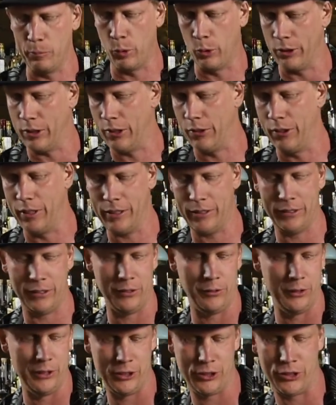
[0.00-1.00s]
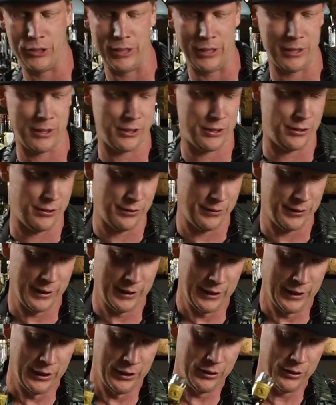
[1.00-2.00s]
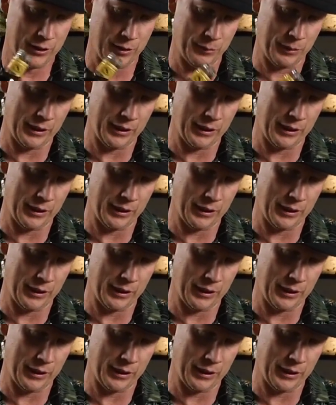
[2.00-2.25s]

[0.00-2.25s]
more characteristics. So I'm